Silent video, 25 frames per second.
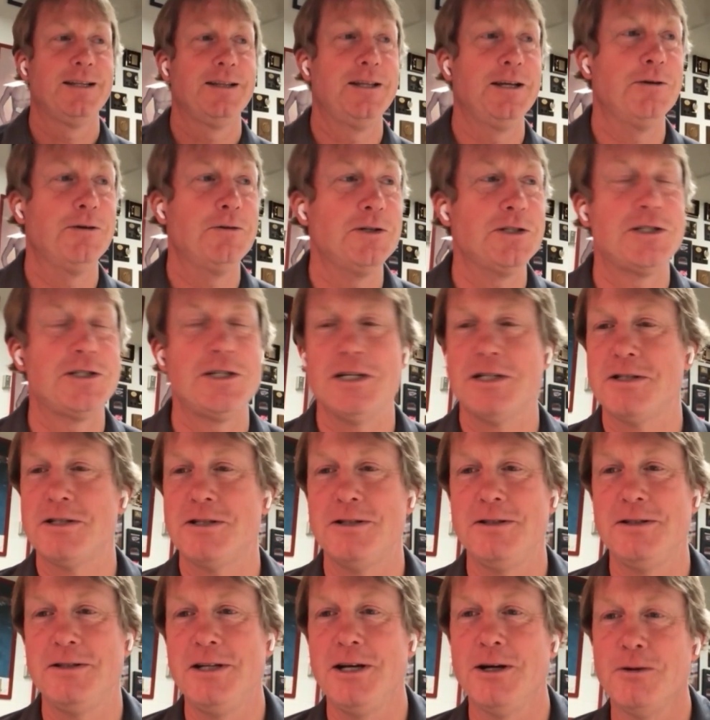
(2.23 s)
there was just
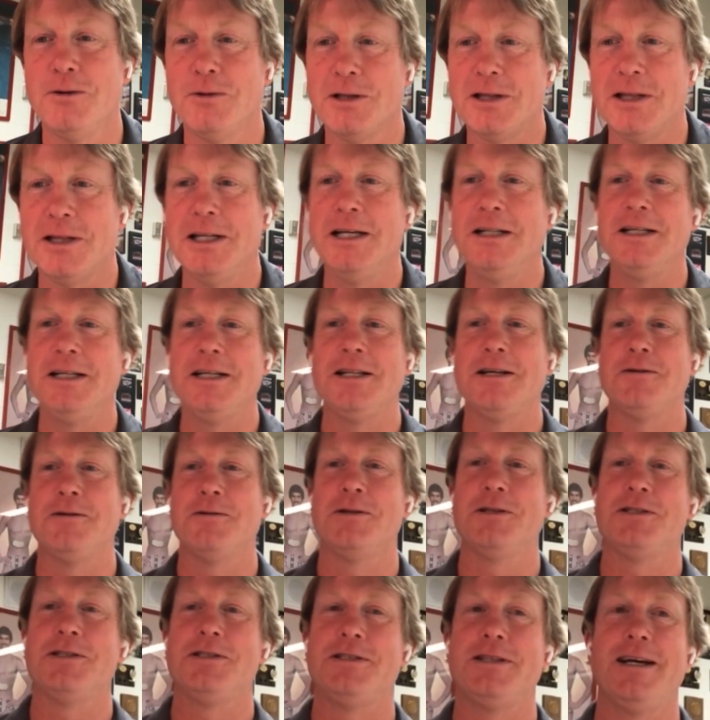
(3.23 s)
you know with Lilly there
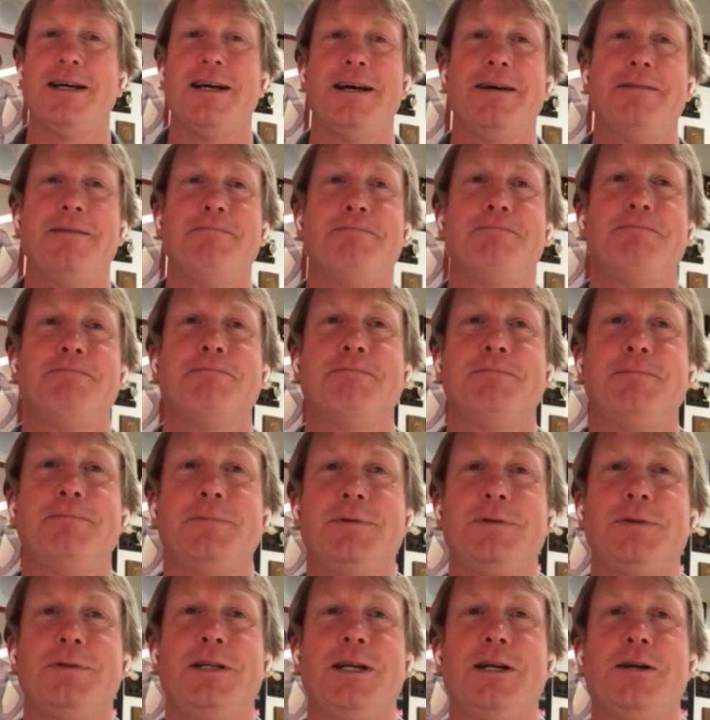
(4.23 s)
was um,
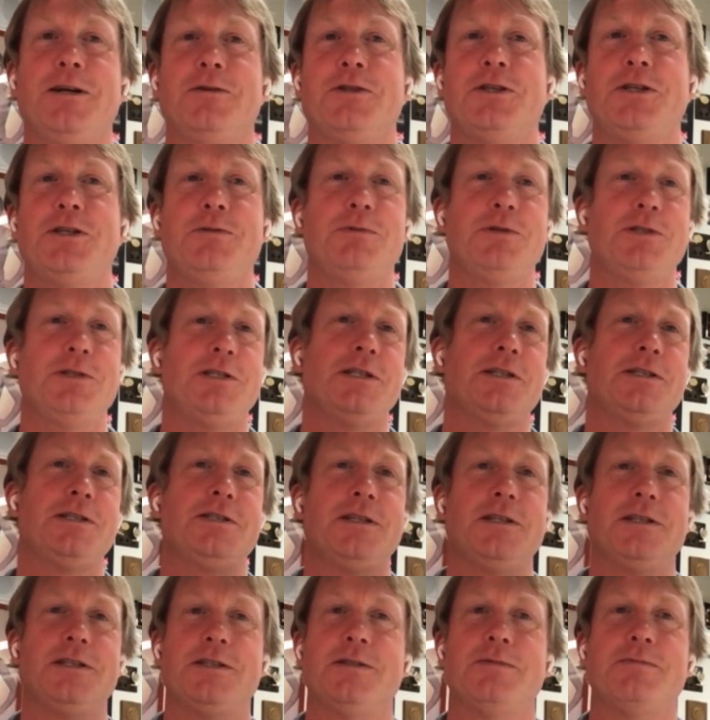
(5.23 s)
you know she was just
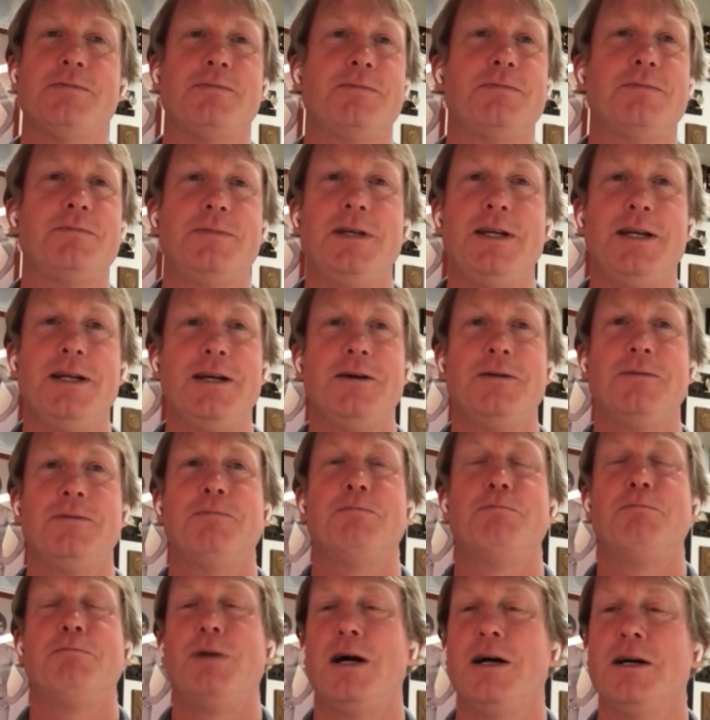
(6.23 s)
this you know
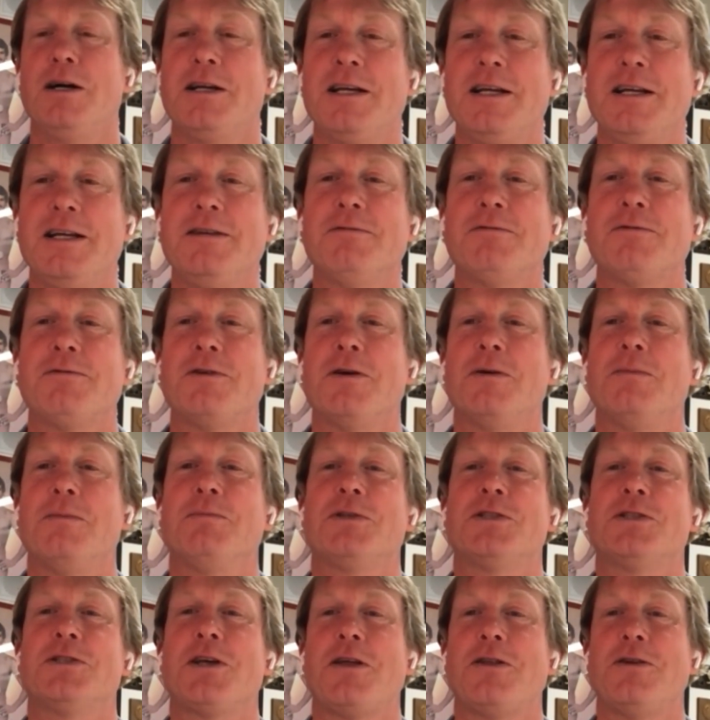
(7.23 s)
bunkin from
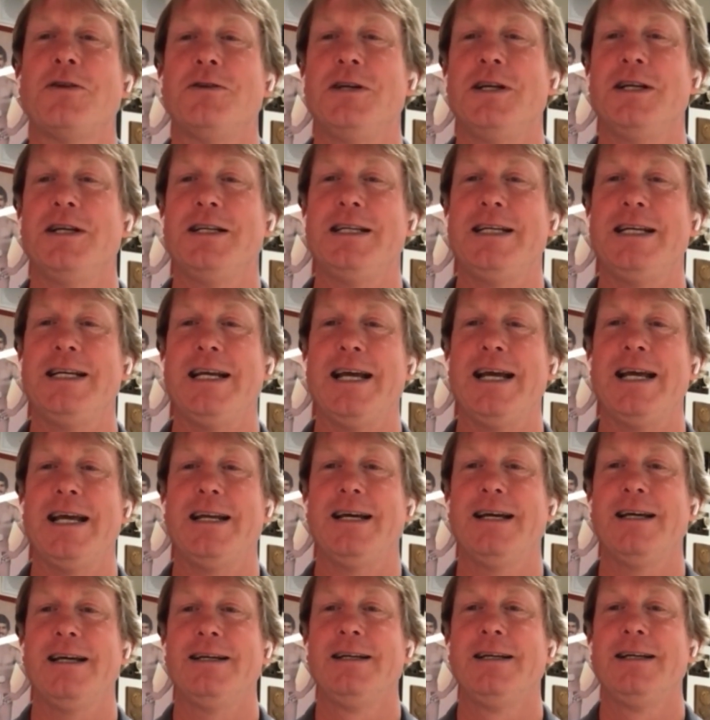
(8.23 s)
Southern
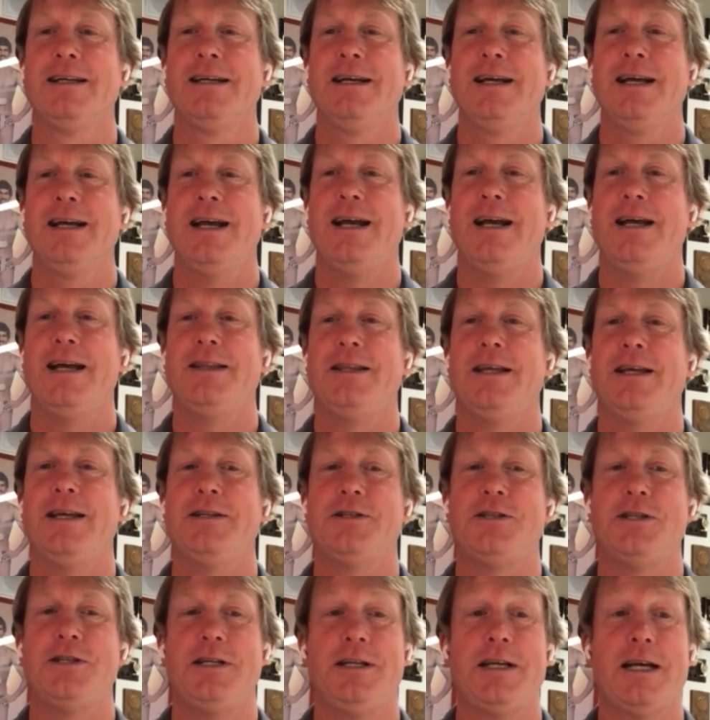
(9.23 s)
Indiana, and then
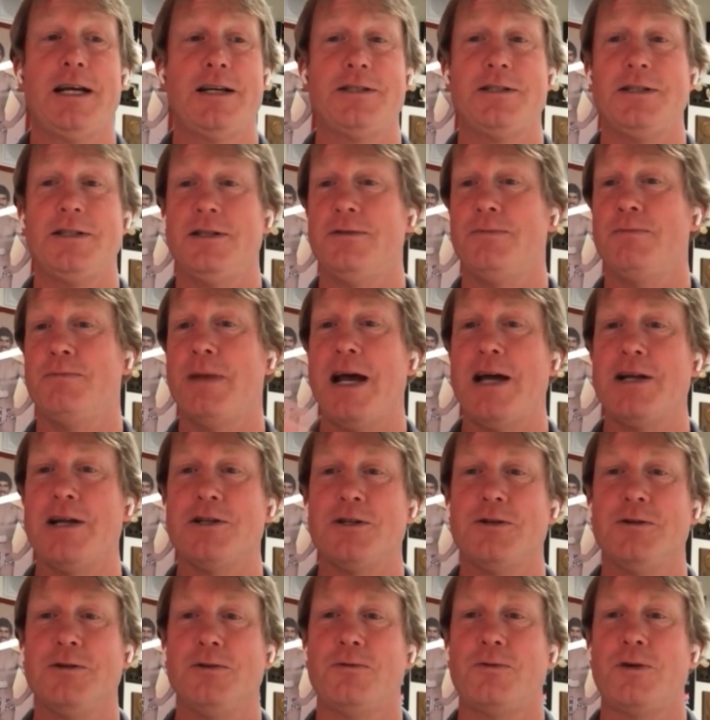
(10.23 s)
she has this
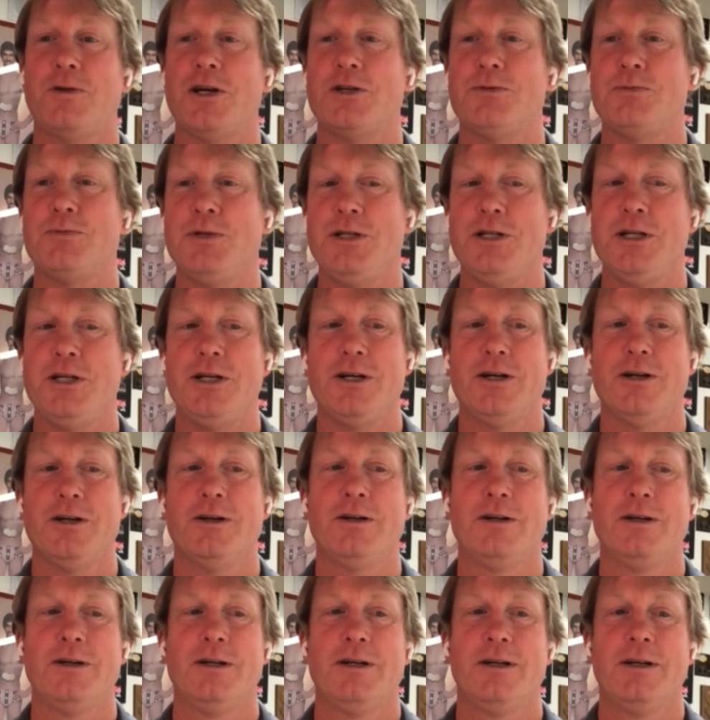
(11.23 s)
magical freshman year.